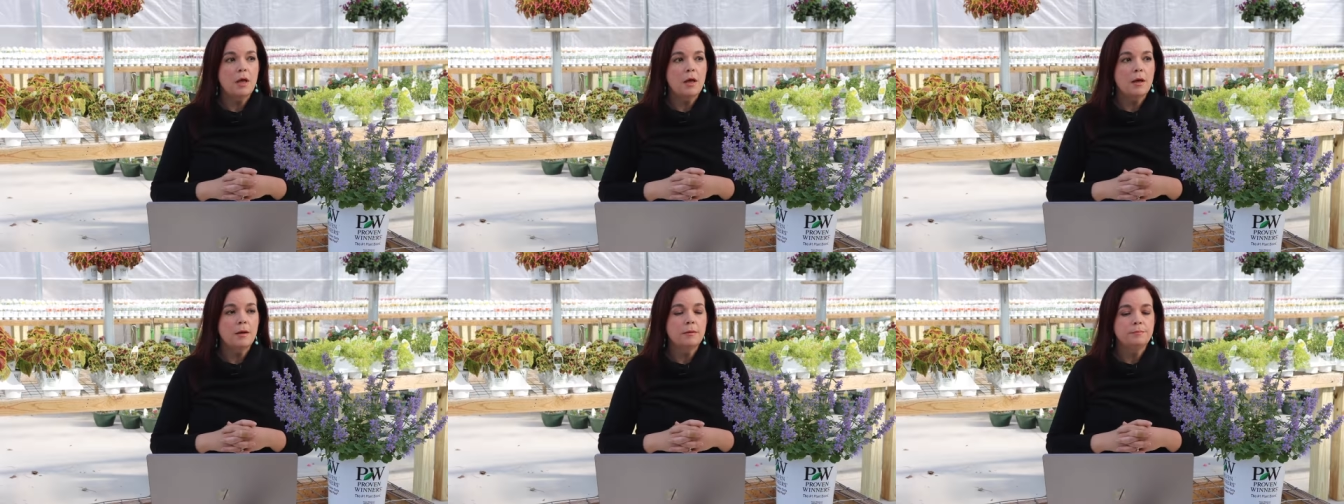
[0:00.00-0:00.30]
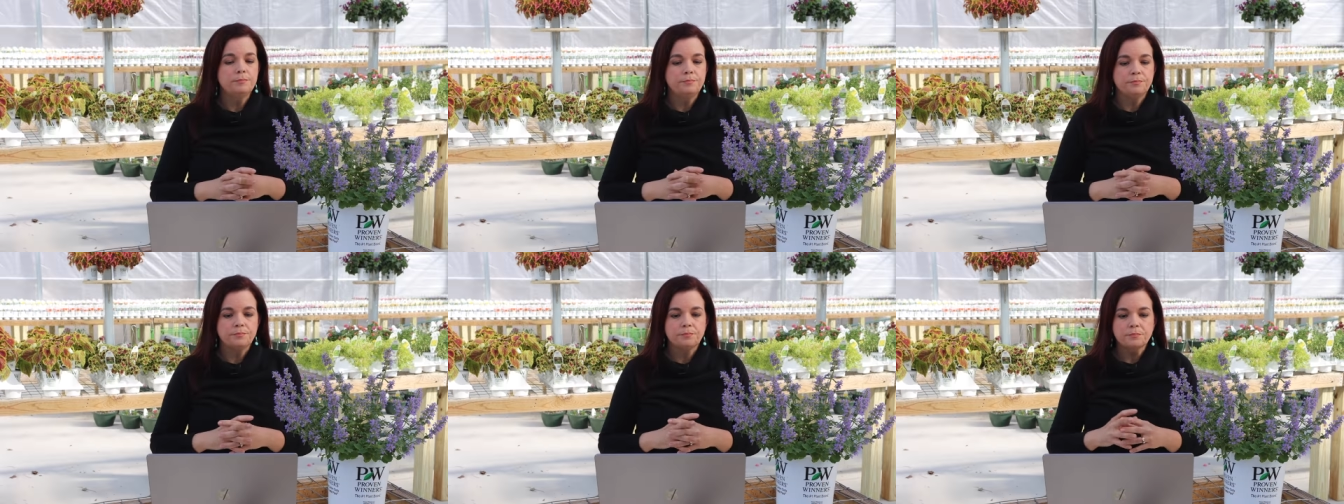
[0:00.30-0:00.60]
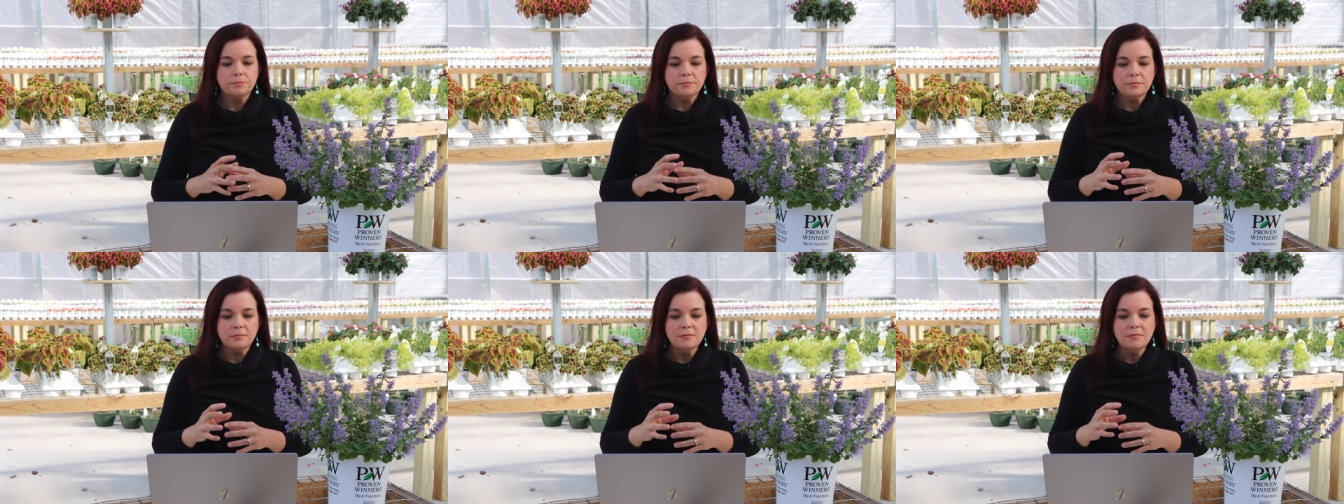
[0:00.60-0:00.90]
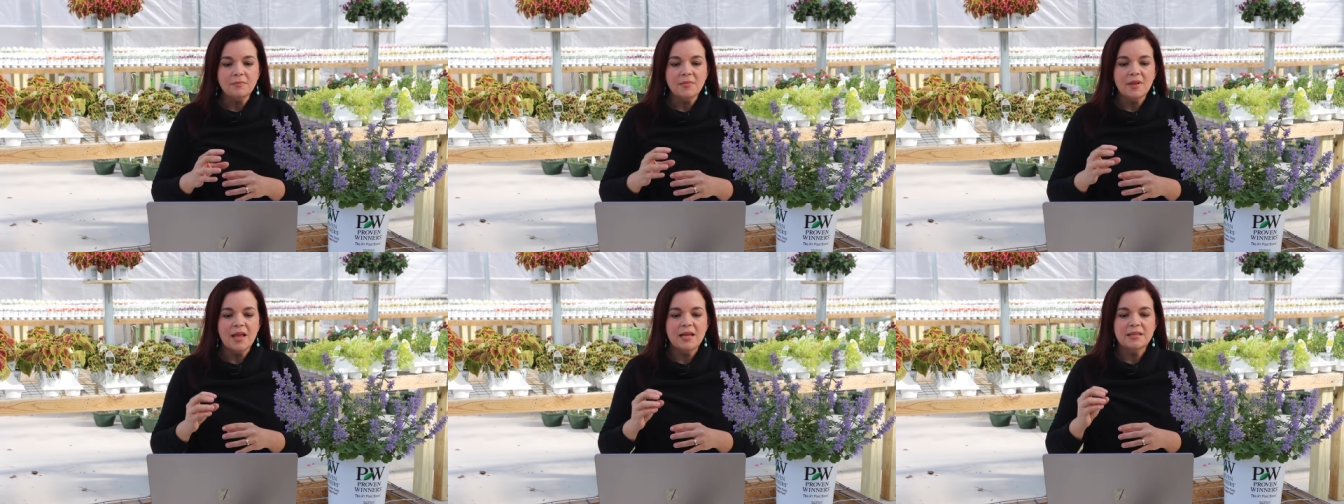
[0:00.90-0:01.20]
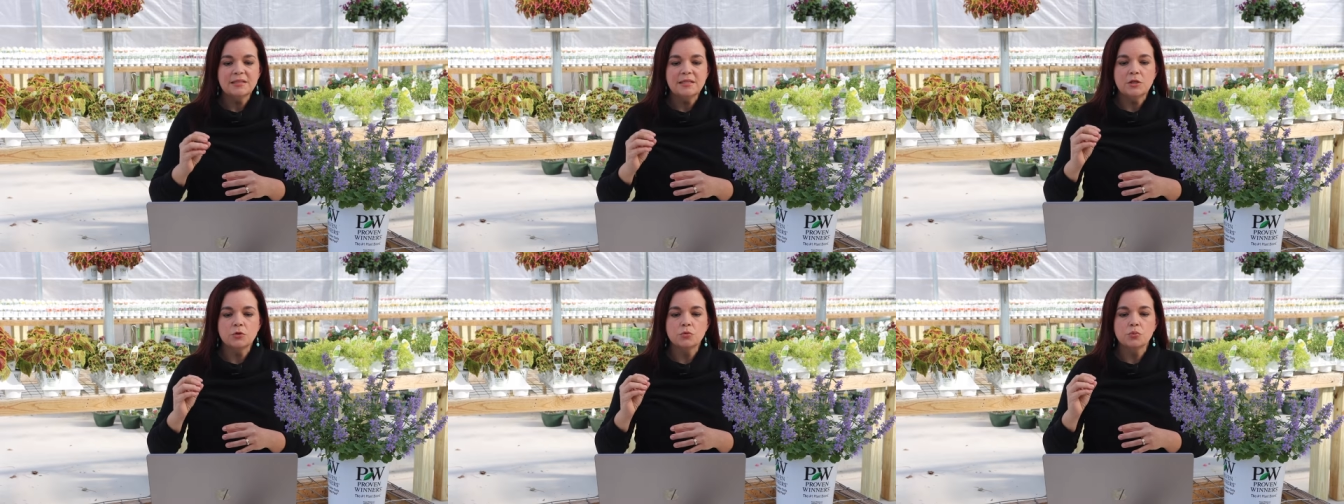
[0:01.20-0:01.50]
um,
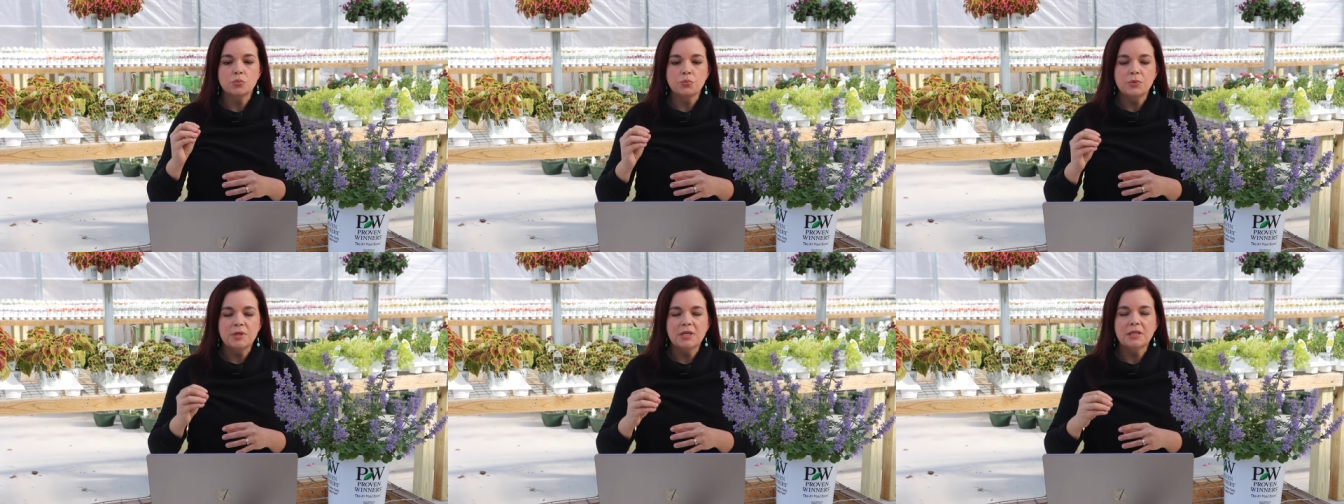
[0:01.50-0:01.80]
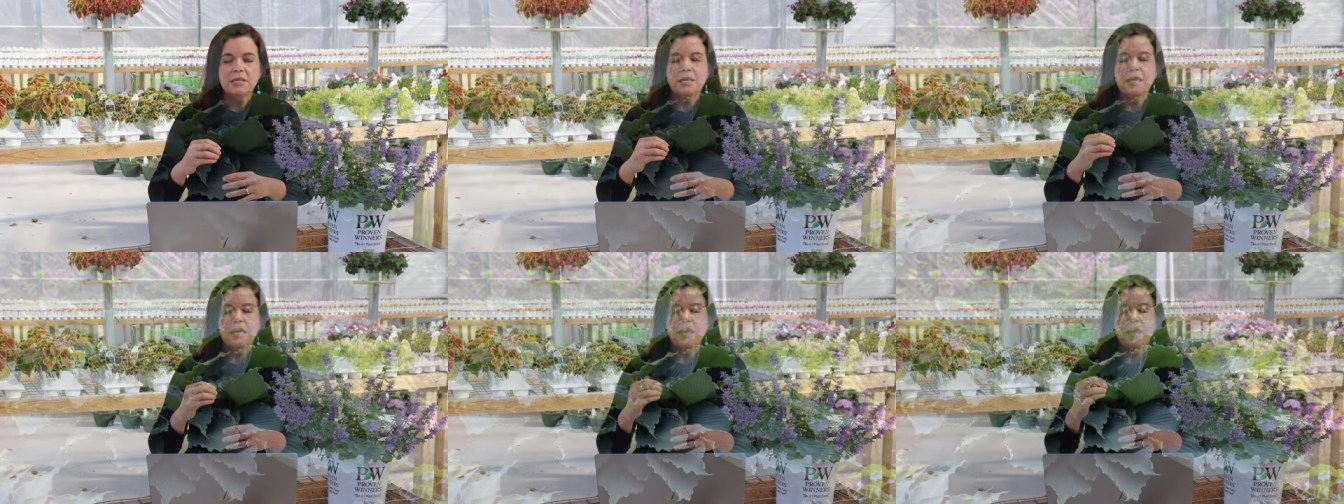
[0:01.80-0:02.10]
has these really